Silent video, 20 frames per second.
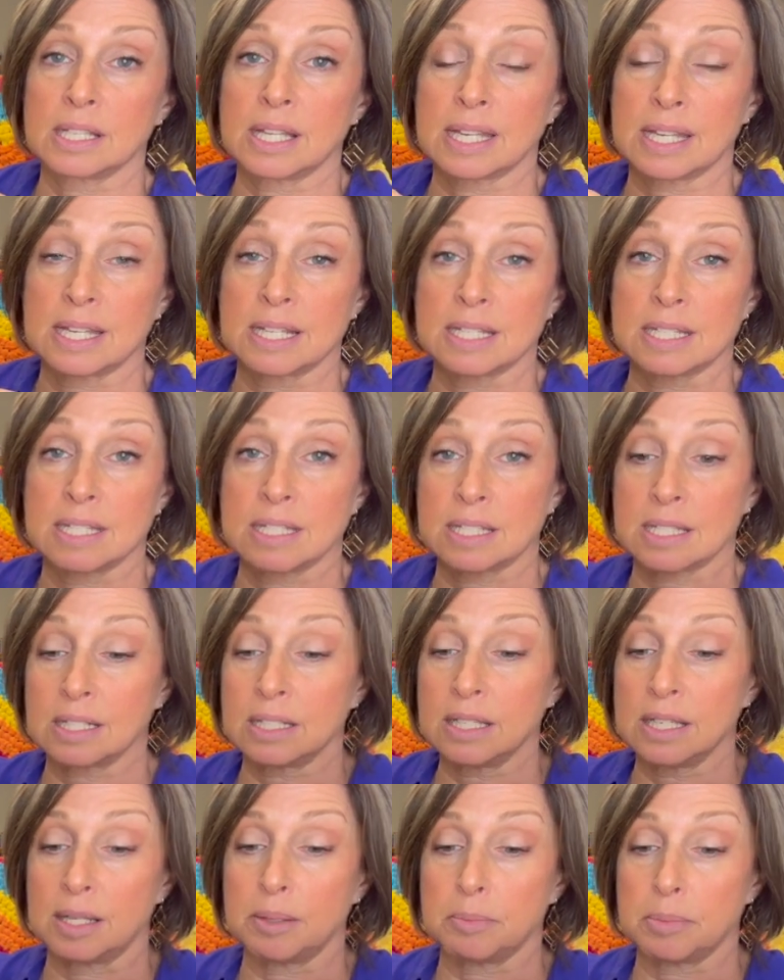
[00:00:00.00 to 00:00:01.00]
I get to the
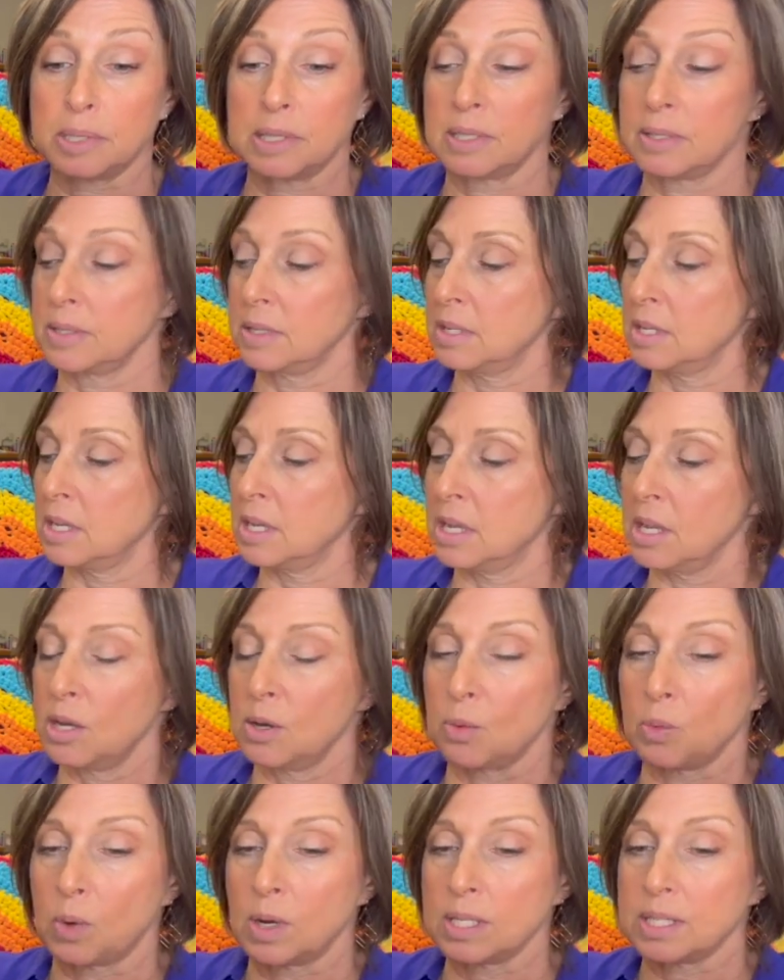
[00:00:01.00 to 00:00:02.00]
clip.
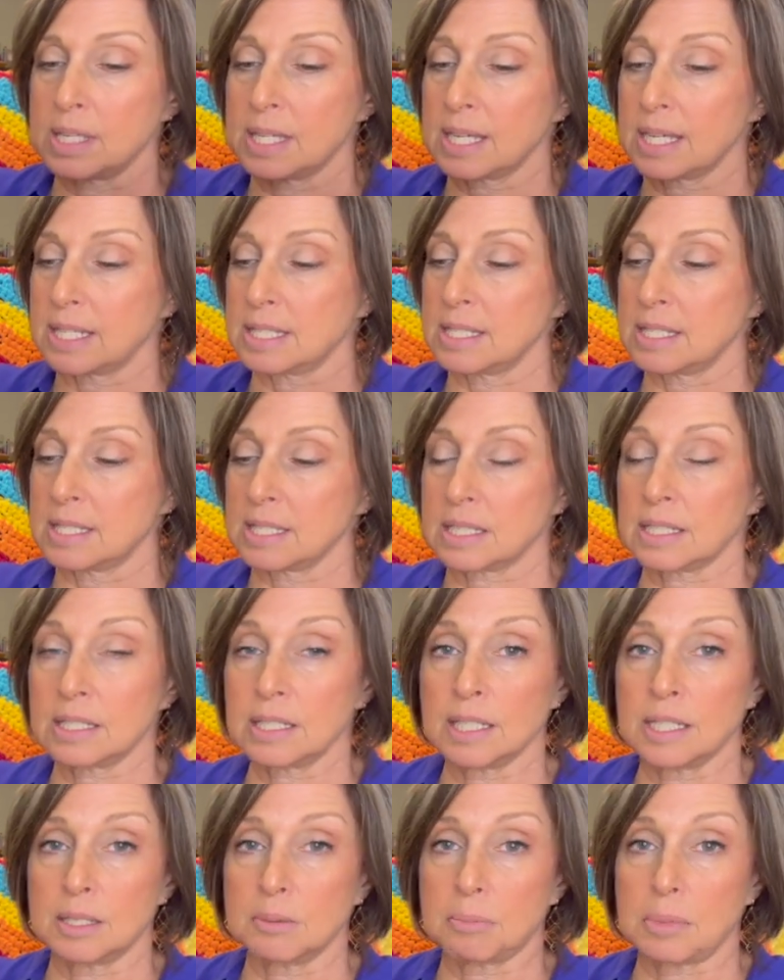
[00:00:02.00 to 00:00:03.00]
Once I get to the
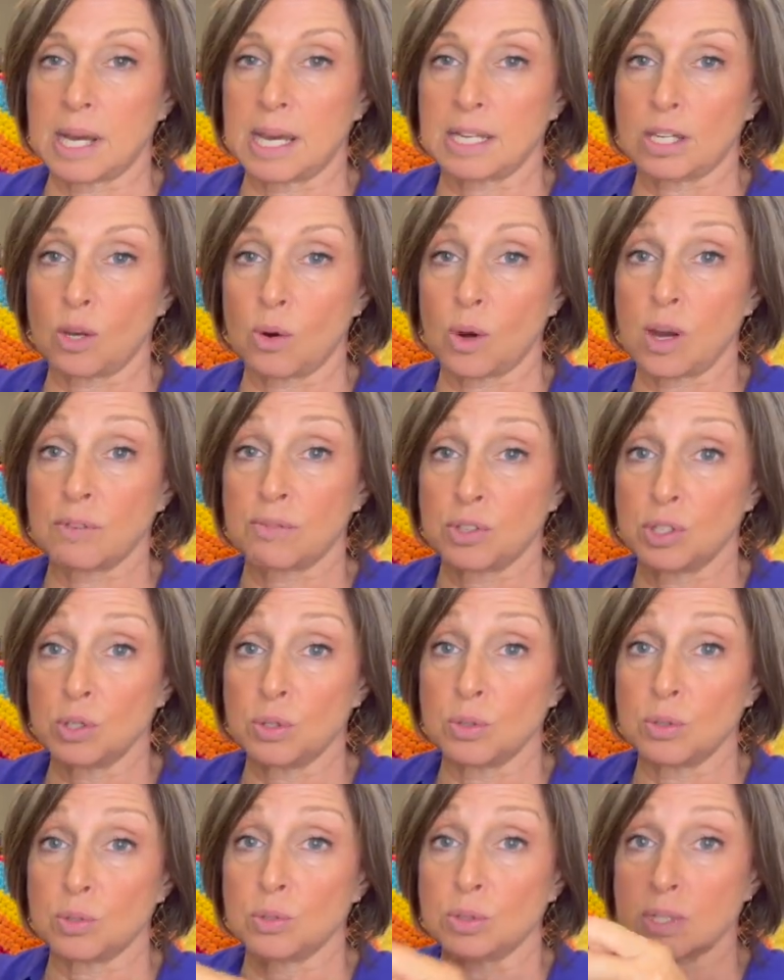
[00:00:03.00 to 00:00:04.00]
clip, I know I've
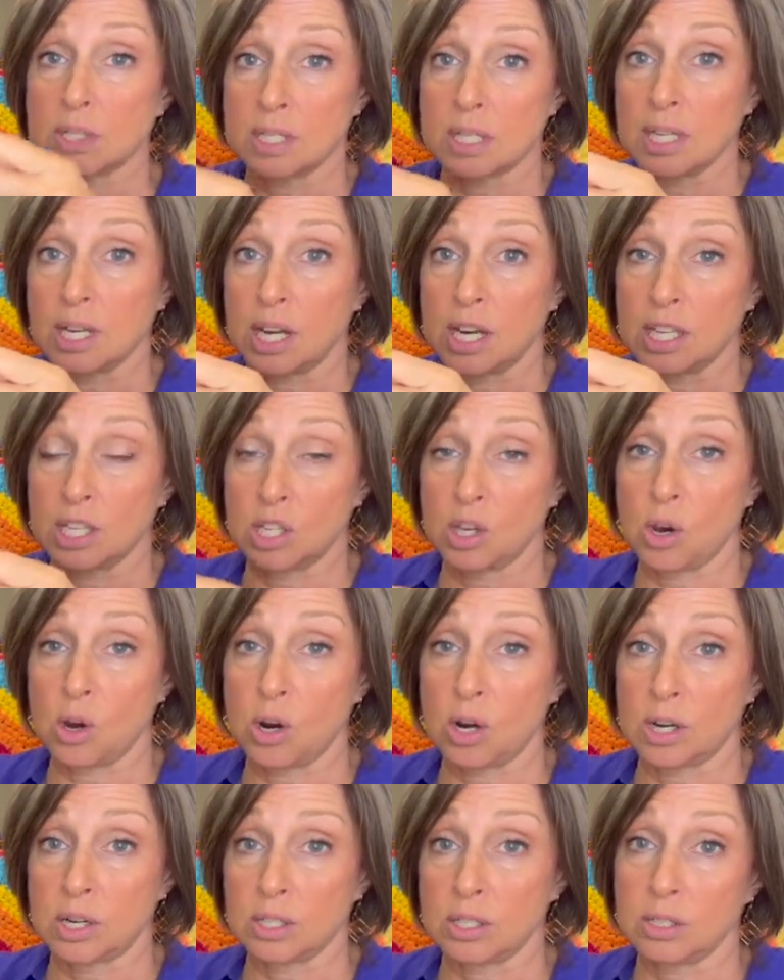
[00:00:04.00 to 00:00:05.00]
used a
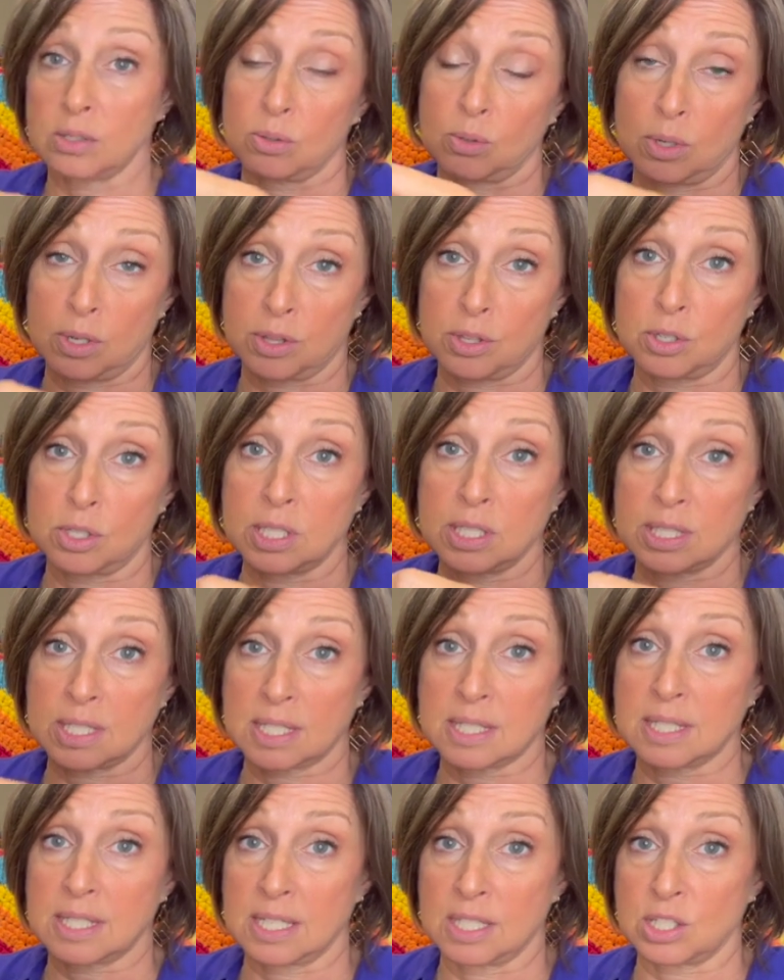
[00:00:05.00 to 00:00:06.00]
yard or
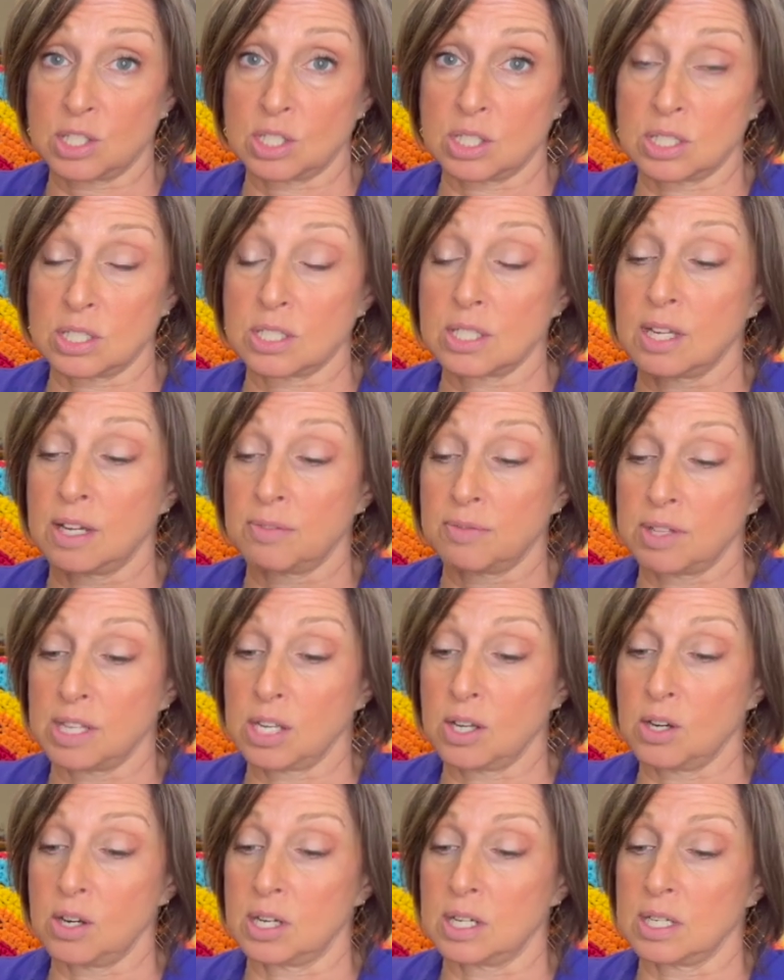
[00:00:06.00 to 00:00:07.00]
36 inches of the
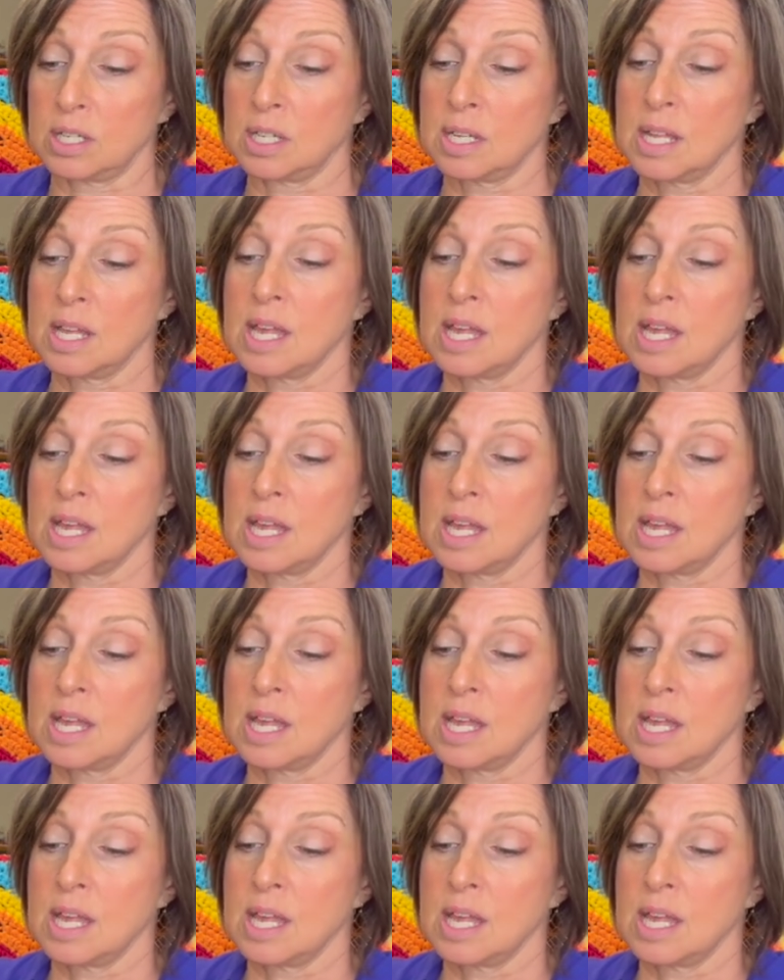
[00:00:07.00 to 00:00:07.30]
yarn.